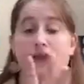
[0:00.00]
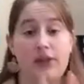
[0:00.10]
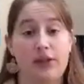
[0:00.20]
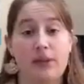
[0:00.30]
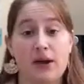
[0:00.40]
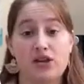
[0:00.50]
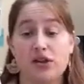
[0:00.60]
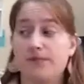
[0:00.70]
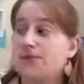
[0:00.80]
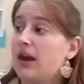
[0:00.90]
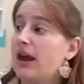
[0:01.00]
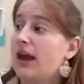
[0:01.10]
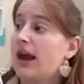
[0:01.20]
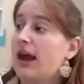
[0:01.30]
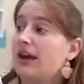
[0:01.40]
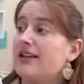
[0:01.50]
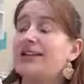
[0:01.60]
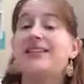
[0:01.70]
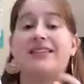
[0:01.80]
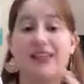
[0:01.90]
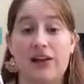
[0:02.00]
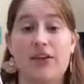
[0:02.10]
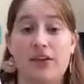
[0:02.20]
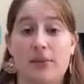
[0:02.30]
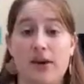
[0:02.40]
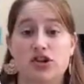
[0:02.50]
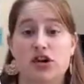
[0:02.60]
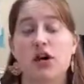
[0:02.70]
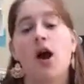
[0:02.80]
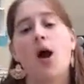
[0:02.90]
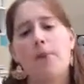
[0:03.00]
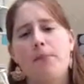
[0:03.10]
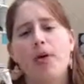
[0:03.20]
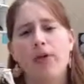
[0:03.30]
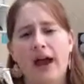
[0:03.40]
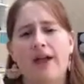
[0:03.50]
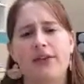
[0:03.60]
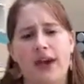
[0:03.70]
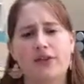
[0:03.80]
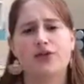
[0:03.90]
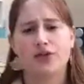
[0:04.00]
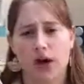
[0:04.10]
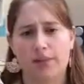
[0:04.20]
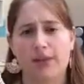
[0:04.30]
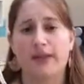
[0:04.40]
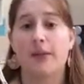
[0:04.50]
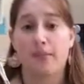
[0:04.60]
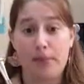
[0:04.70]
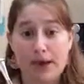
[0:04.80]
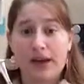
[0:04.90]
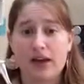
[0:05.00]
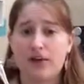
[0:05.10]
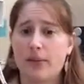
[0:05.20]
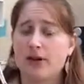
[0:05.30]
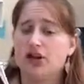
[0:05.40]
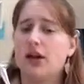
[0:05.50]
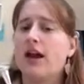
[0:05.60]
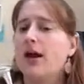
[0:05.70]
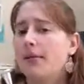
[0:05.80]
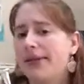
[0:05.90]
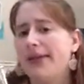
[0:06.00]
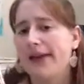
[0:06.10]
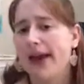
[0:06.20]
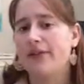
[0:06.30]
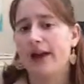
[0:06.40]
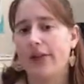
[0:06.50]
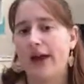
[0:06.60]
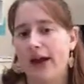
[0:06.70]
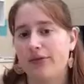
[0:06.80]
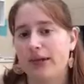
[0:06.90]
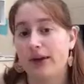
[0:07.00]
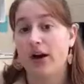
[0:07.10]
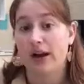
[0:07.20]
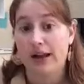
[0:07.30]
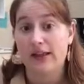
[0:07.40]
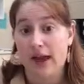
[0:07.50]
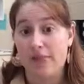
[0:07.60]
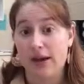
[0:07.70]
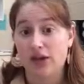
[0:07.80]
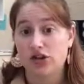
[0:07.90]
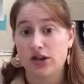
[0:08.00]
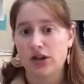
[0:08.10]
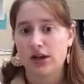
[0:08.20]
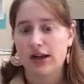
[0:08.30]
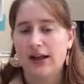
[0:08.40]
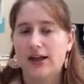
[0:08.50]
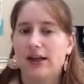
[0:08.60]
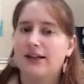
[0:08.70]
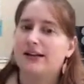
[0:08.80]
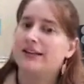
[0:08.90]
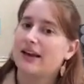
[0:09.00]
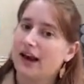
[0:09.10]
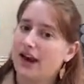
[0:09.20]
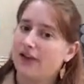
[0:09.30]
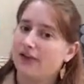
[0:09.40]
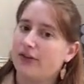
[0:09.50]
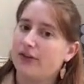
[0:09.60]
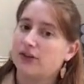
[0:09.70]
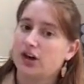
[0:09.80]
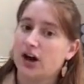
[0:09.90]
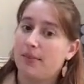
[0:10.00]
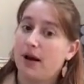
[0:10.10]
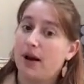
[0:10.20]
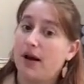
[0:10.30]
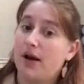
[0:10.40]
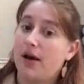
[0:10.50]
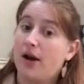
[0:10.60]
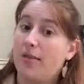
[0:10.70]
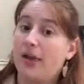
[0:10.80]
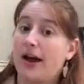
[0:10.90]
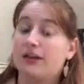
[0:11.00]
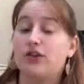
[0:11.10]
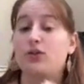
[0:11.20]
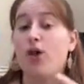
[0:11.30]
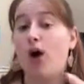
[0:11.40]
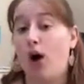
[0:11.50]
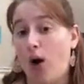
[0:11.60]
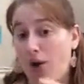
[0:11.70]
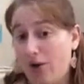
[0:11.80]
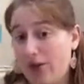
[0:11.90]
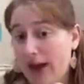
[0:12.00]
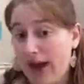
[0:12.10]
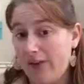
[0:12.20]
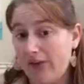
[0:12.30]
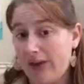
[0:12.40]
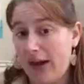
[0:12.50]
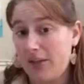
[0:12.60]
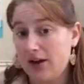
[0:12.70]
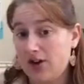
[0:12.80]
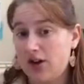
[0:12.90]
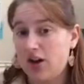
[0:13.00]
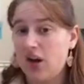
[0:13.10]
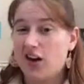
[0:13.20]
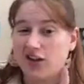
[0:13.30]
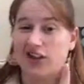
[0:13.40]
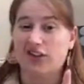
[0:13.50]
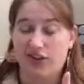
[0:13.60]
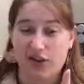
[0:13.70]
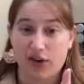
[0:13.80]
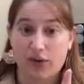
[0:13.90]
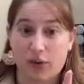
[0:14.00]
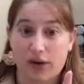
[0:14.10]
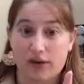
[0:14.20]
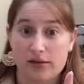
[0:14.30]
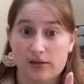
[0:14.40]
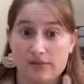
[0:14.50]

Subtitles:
fifth measure and the 7th measure both have F sharps at the beginning of the measure, but then they have another F later on in that measure. Does that F sharp apply to all of the F's in that measure or just the first one?